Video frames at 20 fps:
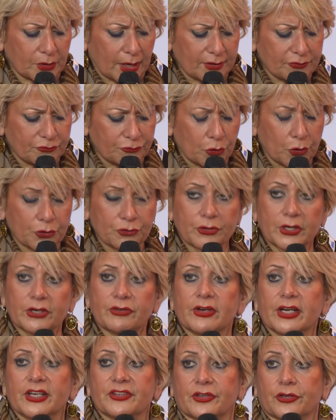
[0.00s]
for three
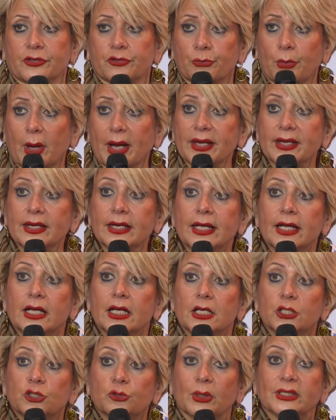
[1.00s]
reasons. One,
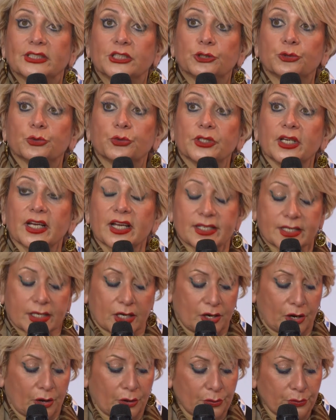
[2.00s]
22 years
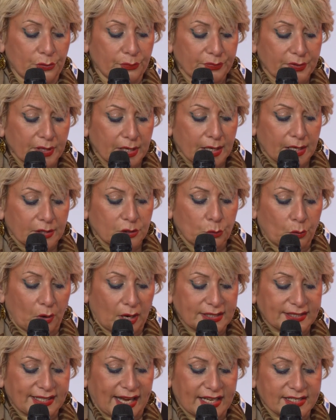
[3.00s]
ago, the
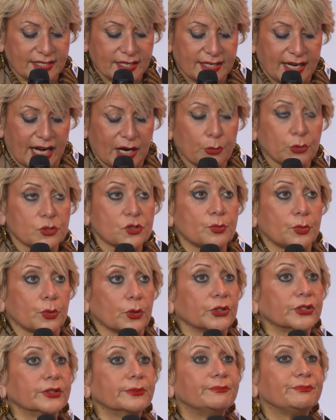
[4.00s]
World Cancer Day was
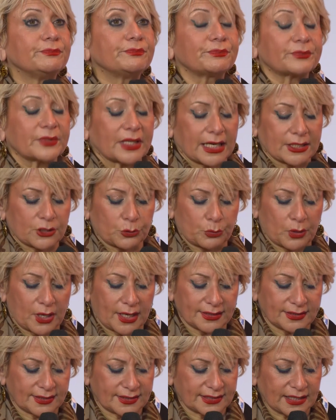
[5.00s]
born at the
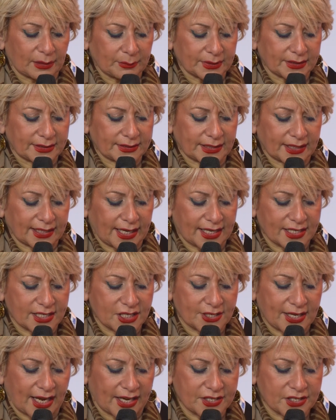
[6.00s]
World Summit
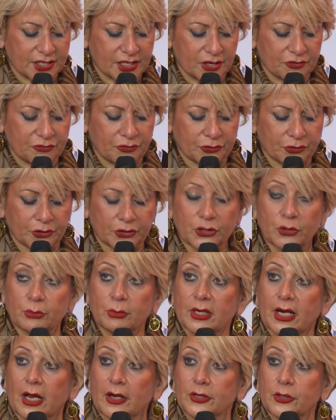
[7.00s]
Against Cancer for the new
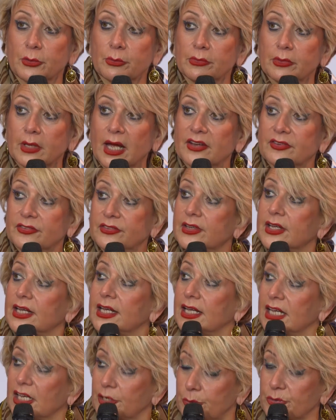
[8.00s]
millennium, and
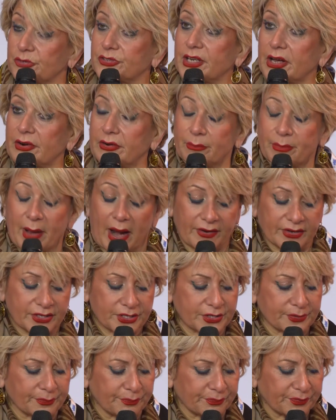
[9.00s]
it was here in Paris.